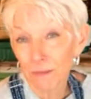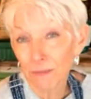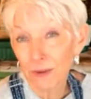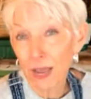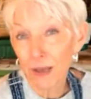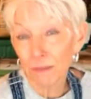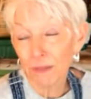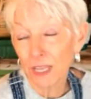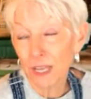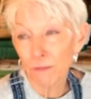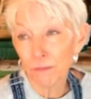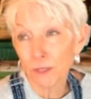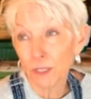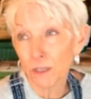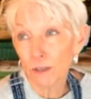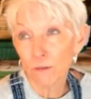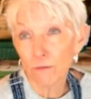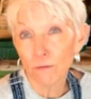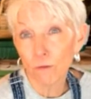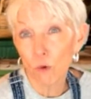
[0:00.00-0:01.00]
probably up
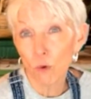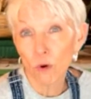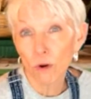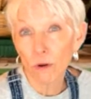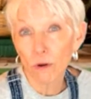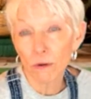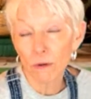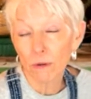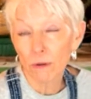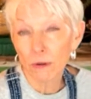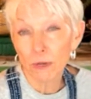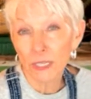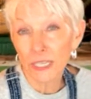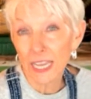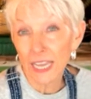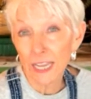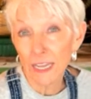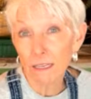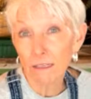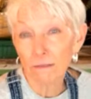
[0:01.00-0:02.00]
to 4
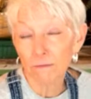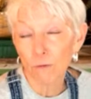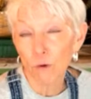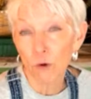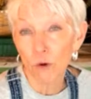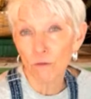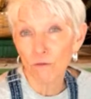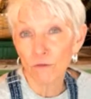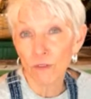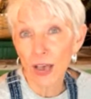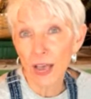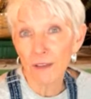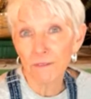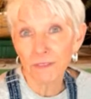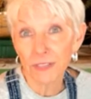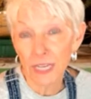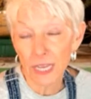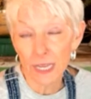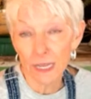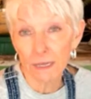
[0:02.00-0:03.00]
days, 4 or 5
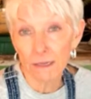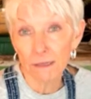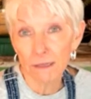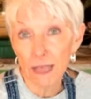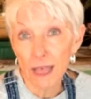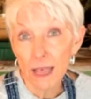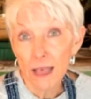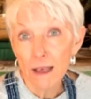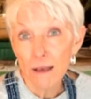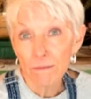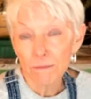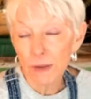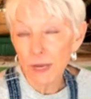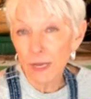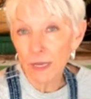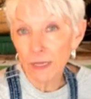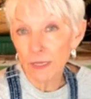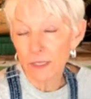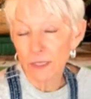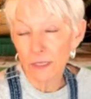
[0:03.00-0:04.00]
days.
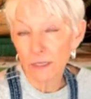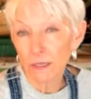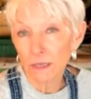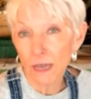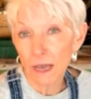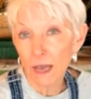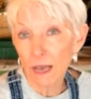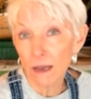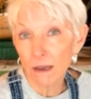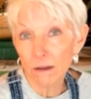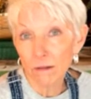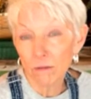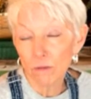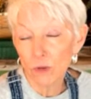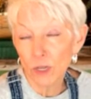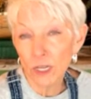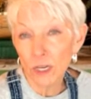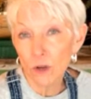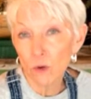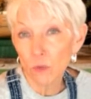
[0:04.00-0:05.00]
But
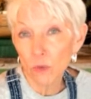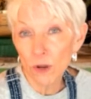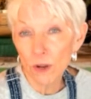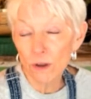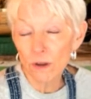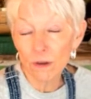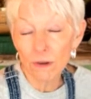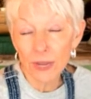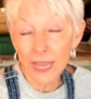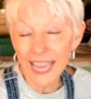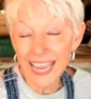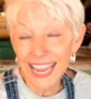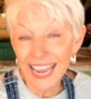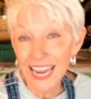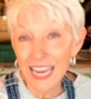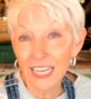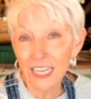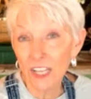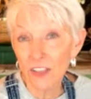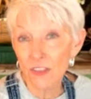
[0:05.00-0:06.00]
you know, we're
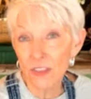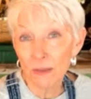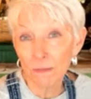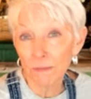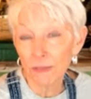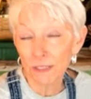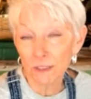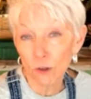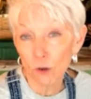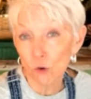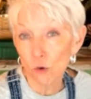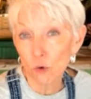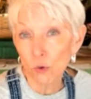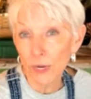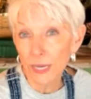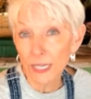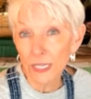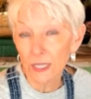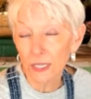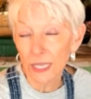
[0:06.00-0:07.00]
eating them so
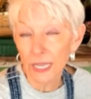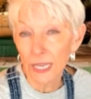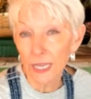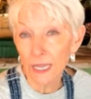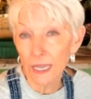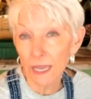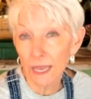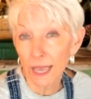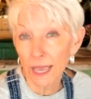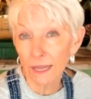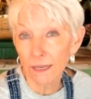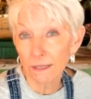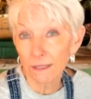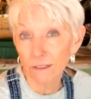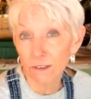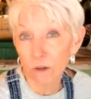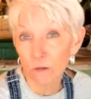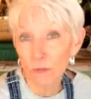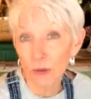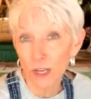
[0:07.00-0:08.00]
quickly and
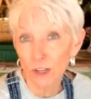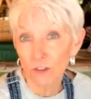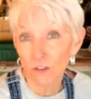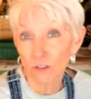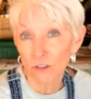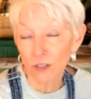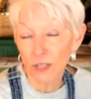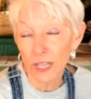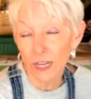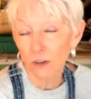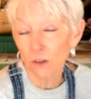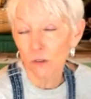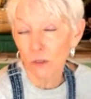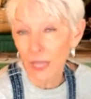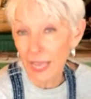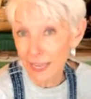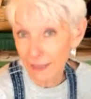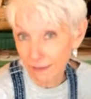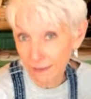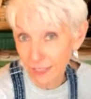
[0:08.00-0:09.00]
so much they don't
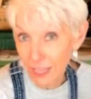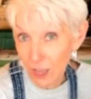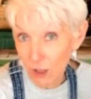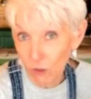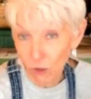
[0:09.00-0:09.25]
last that